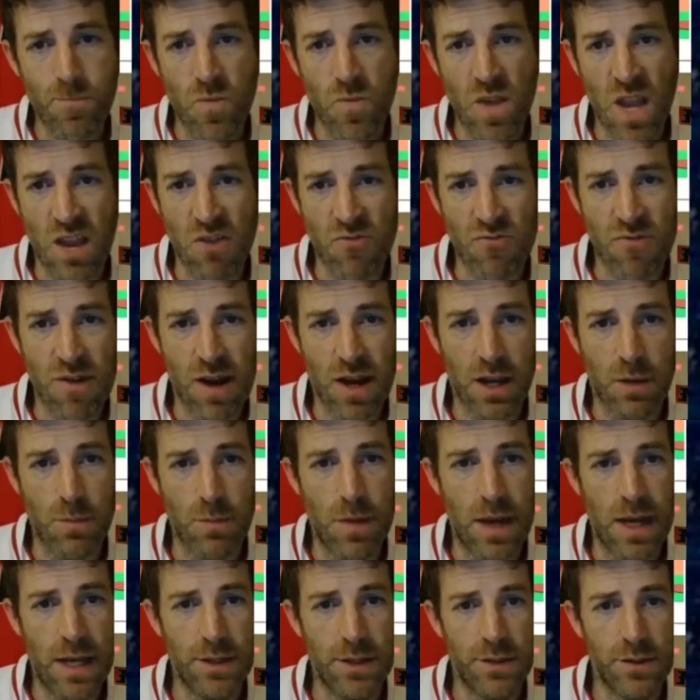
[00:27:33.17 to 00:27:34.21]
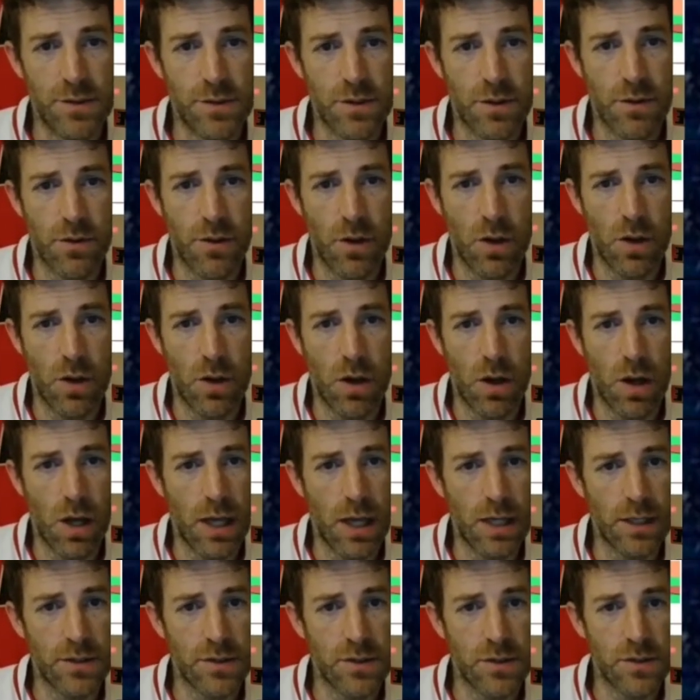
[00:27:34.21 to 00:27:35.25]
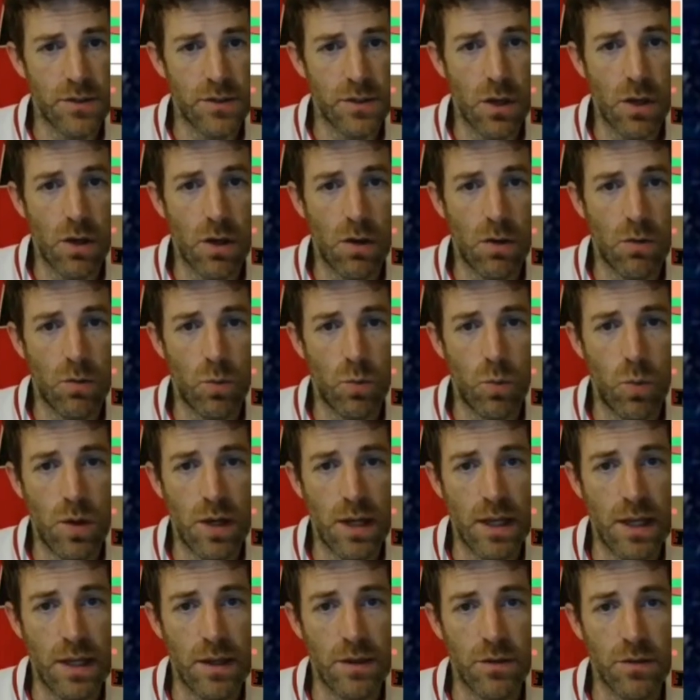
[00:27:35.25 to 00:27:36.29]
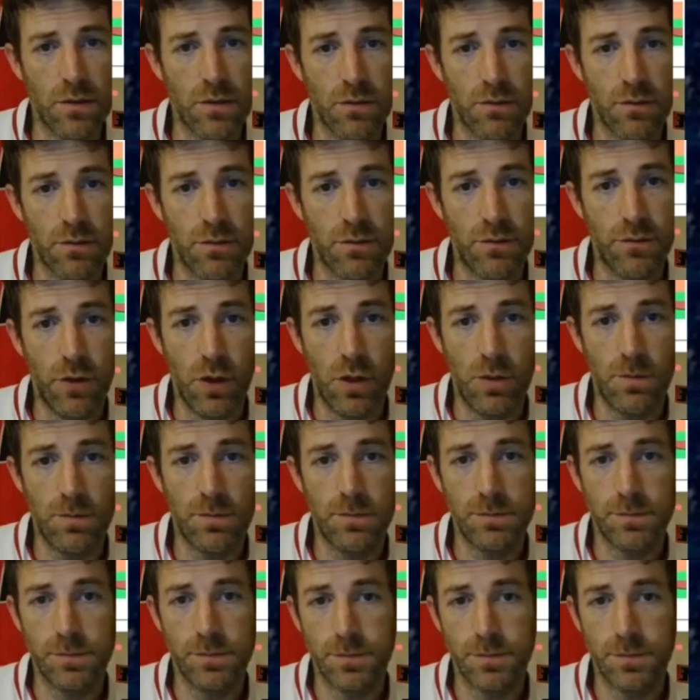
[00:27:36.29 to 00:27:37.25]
it recommends that I start with Fulham,